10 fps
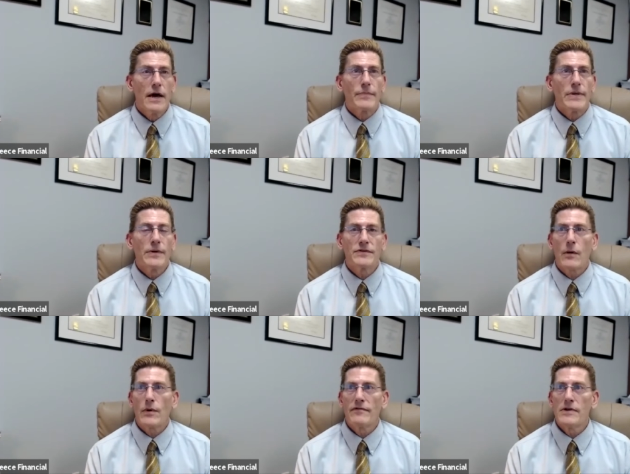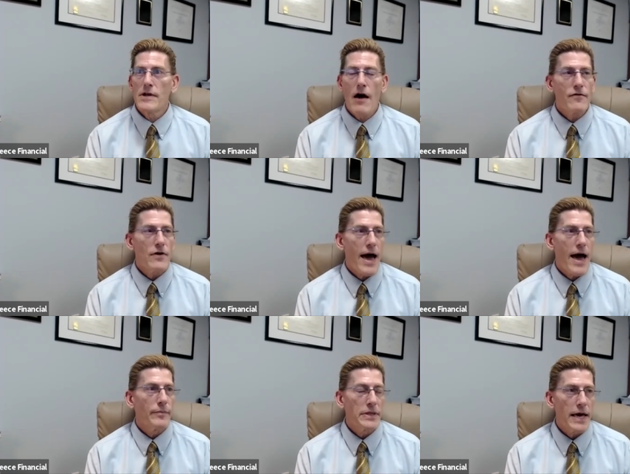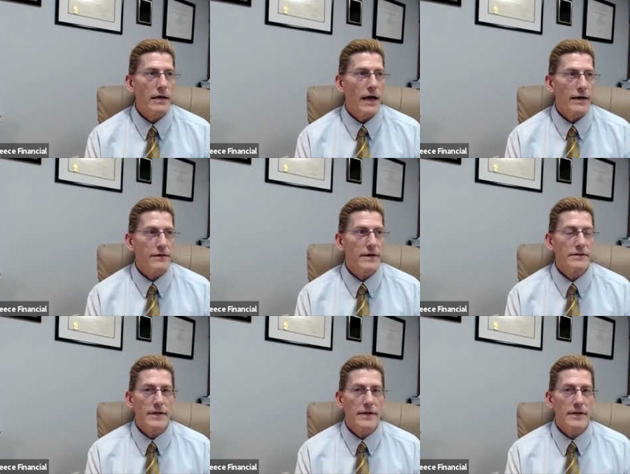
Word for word: people say we've never had a plague like this.